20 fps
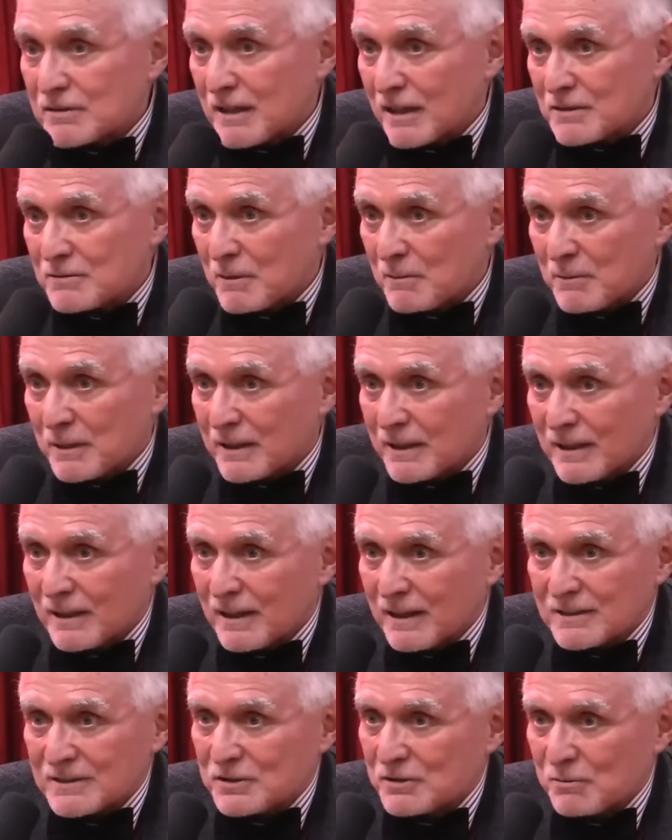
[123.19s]
times my money.
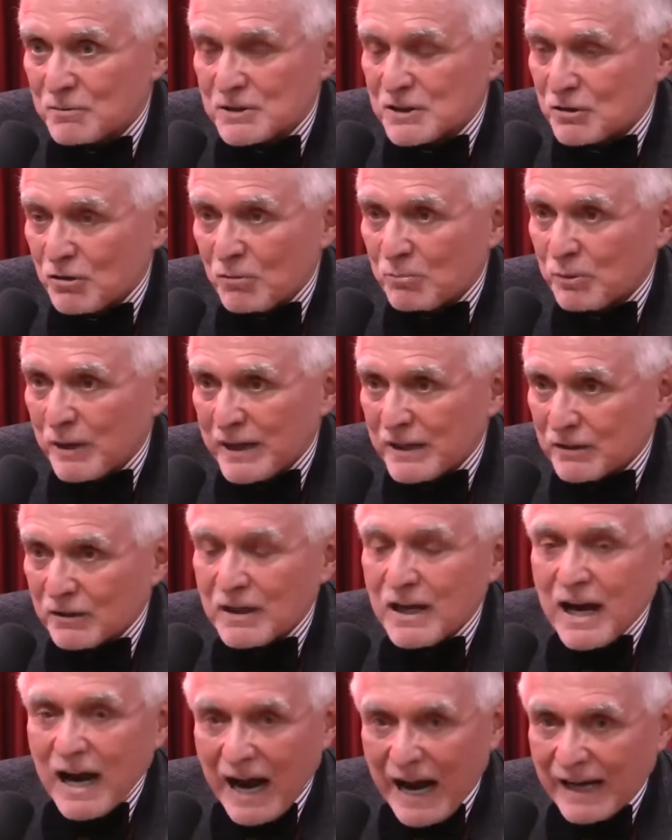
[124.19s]
So it was a no brainer.
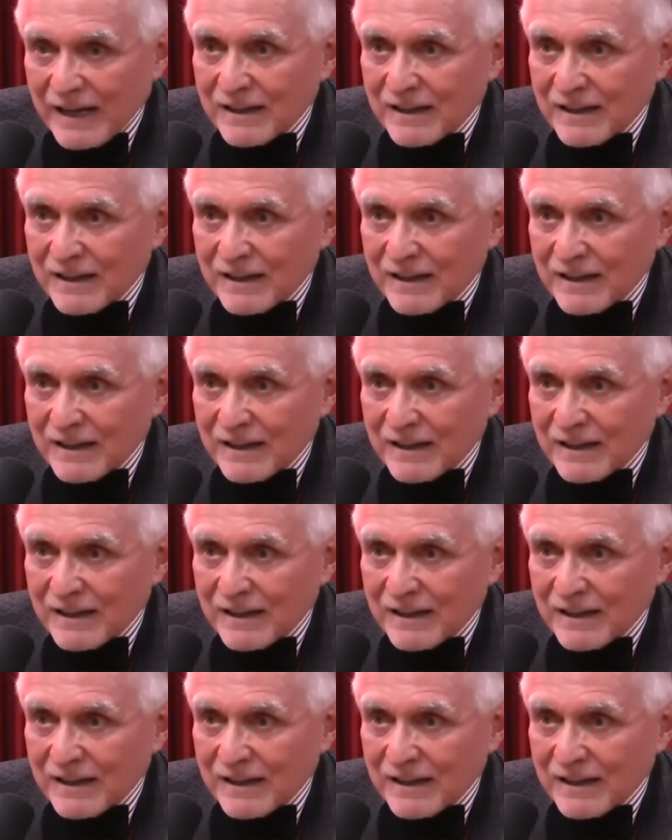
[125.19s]
You made I,